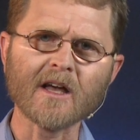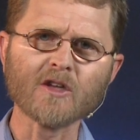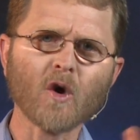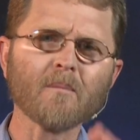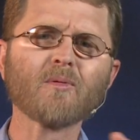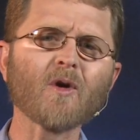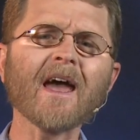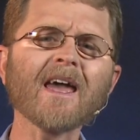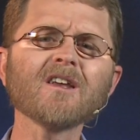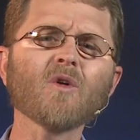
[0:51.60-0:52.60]
your
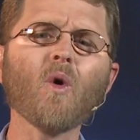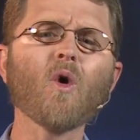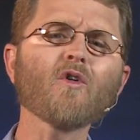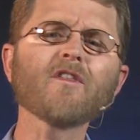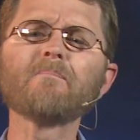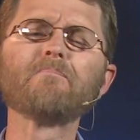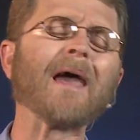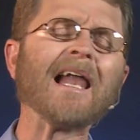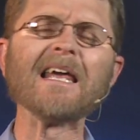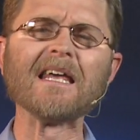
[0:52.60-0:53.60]
brain or the
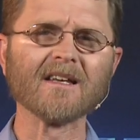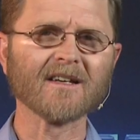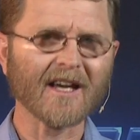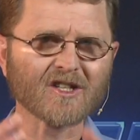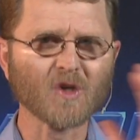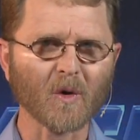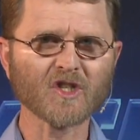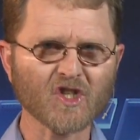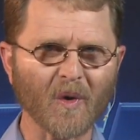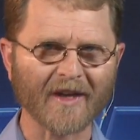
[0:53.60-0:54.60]
belly. It's your
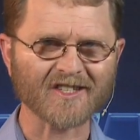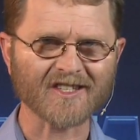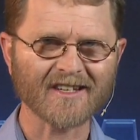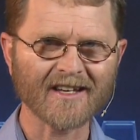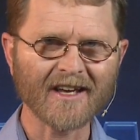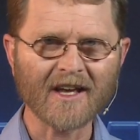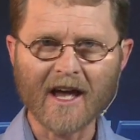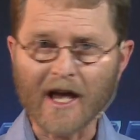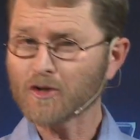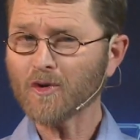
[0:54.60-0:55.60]
choice.
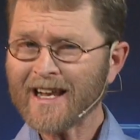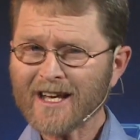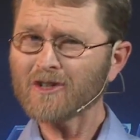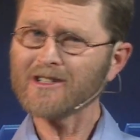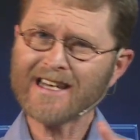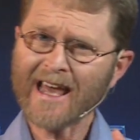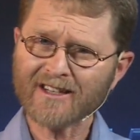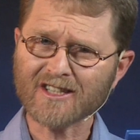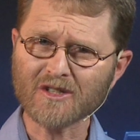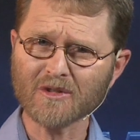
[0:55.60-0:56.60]
It really
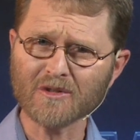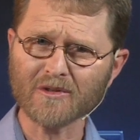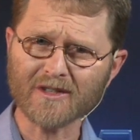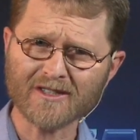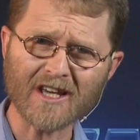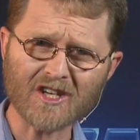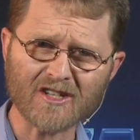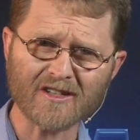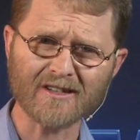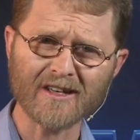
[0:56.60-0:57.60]
connects to the
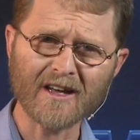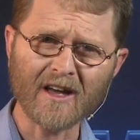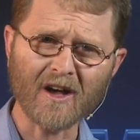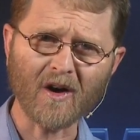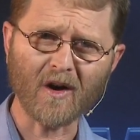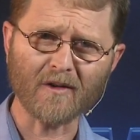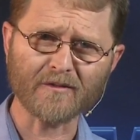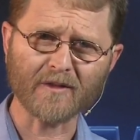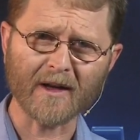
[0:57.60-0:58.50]
session of